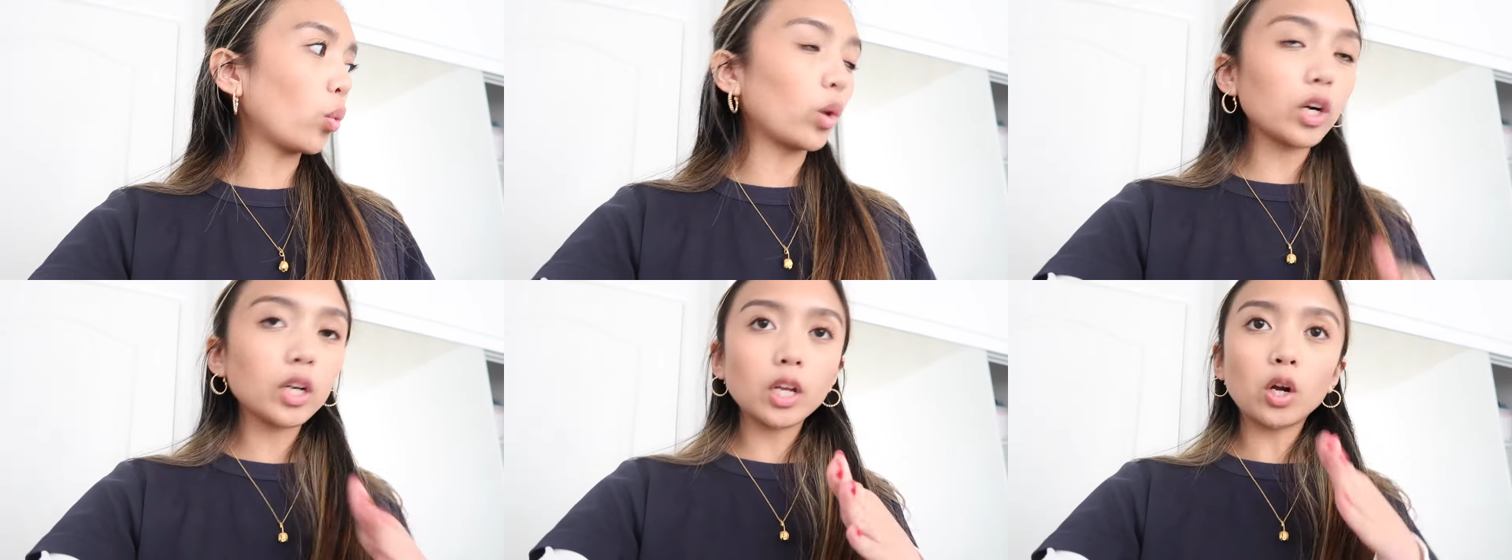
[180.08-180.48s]

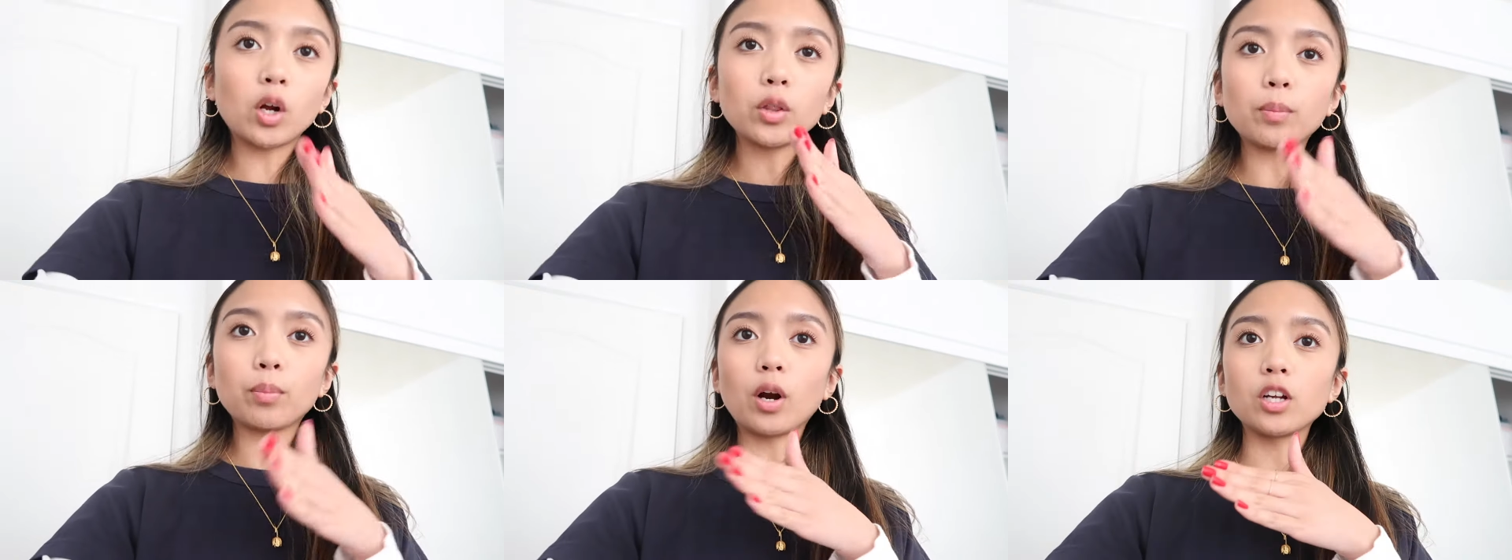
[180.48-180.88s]
working
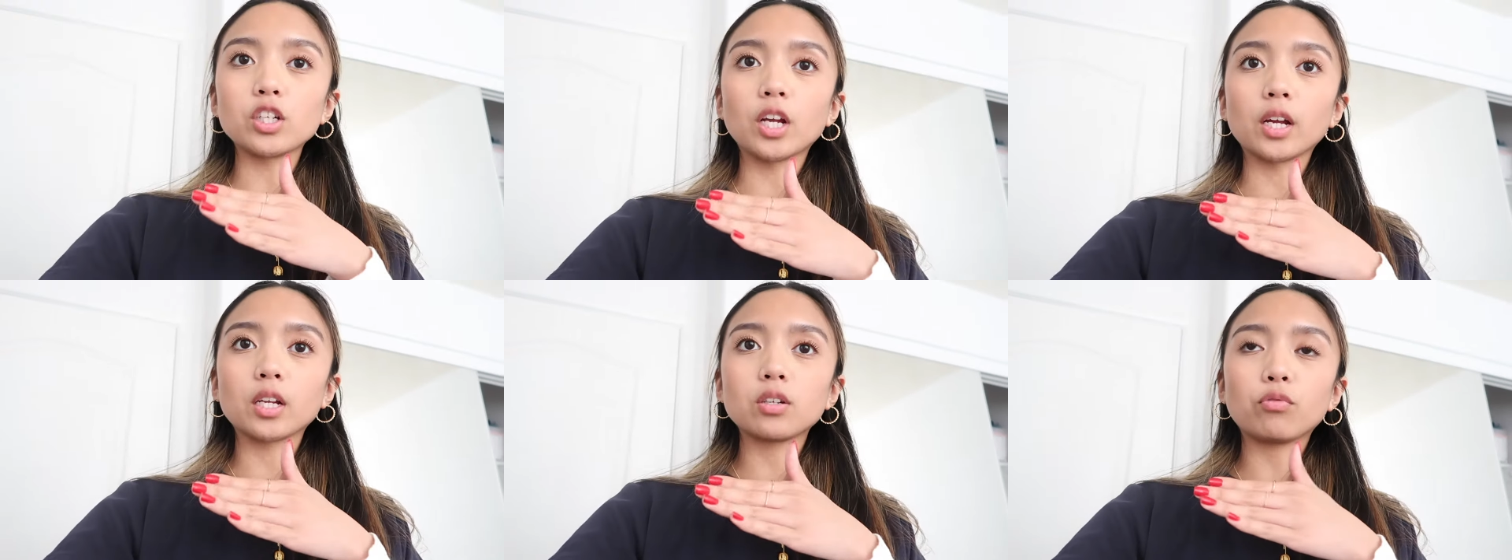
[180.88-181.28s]
on the
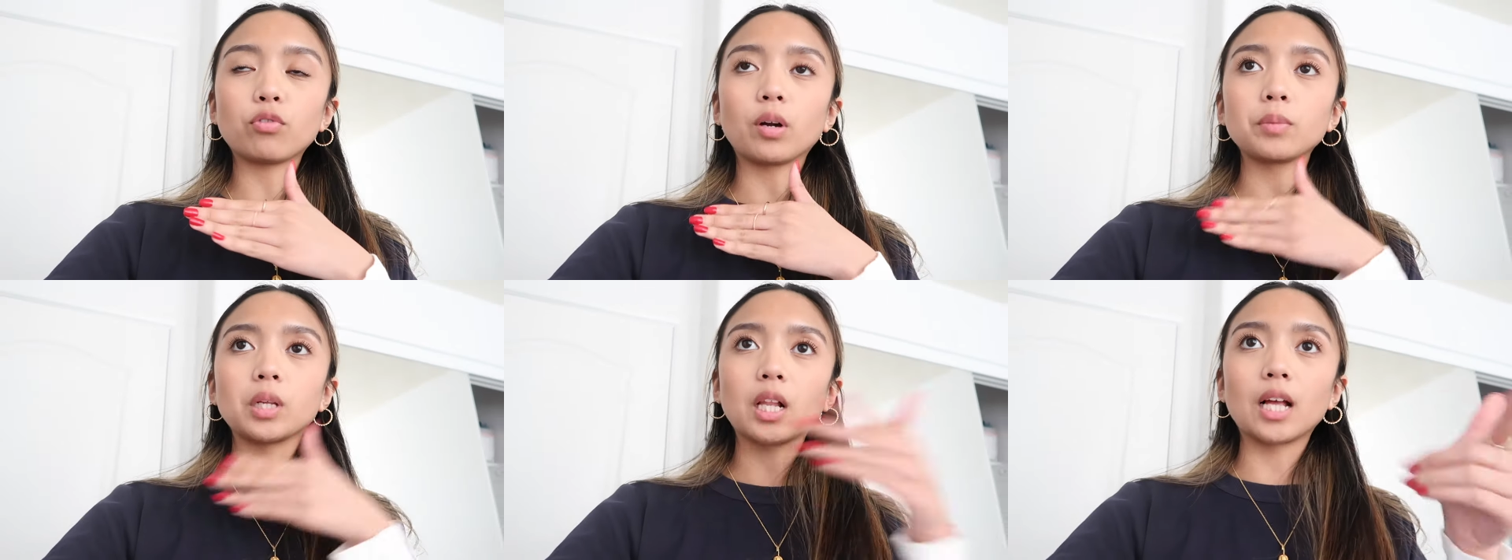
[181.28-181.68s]
project
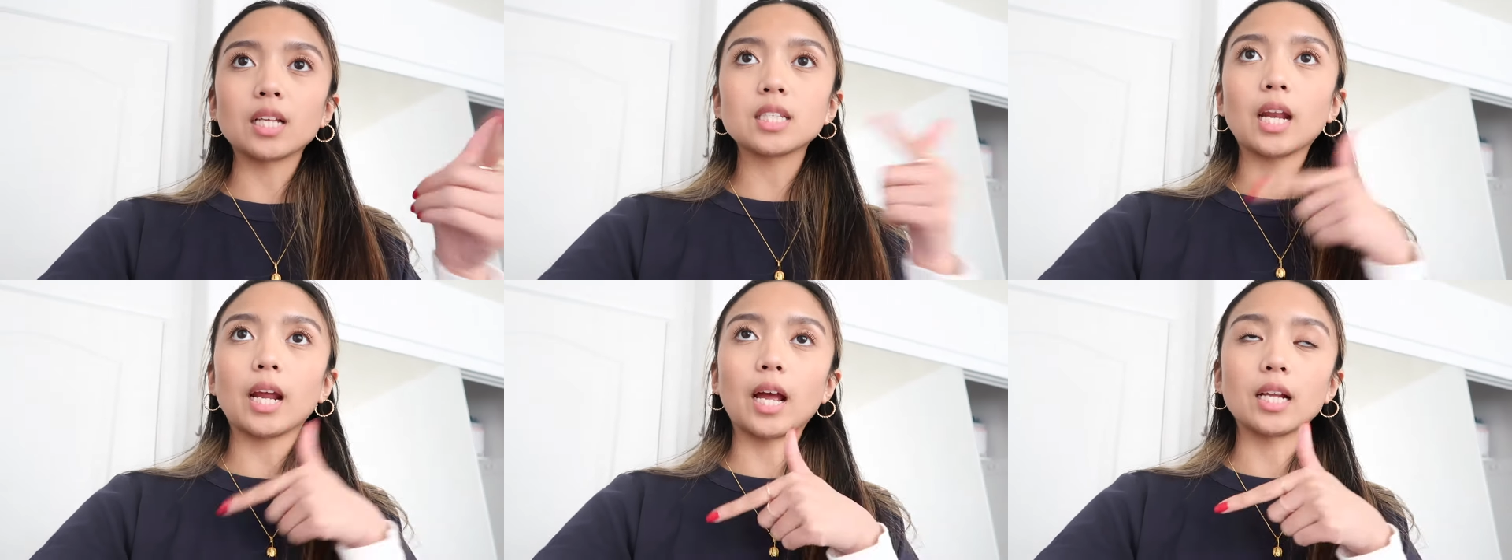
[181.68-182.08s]
from the
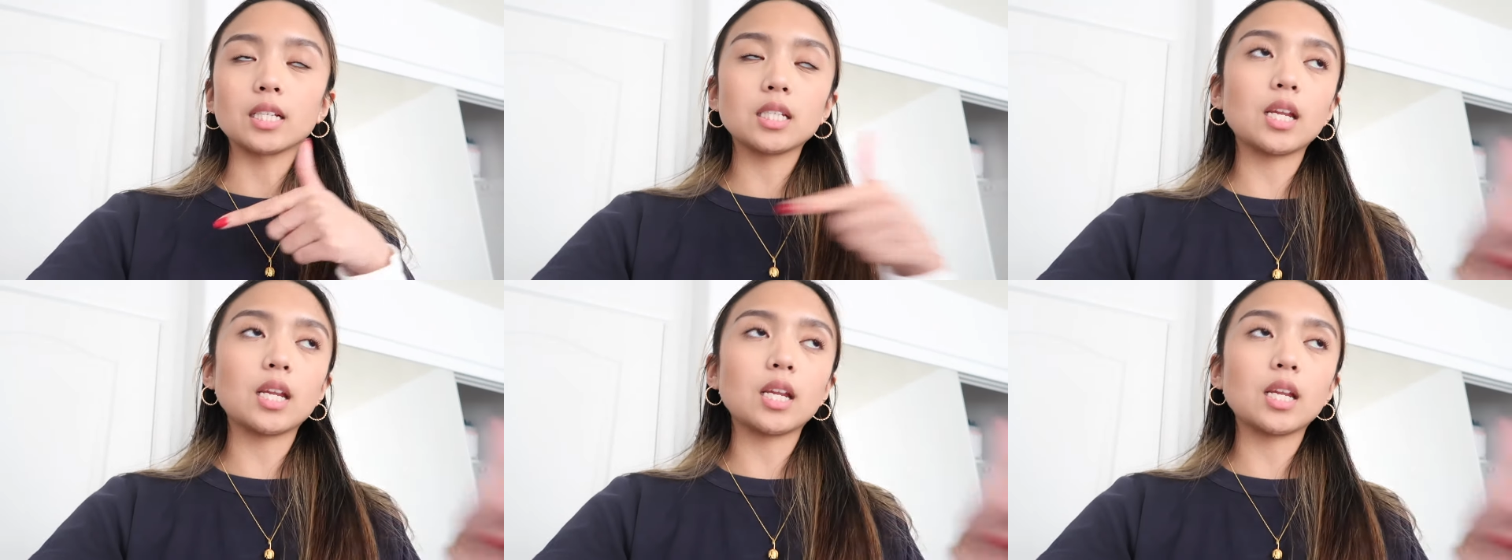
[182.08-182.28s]
class that I had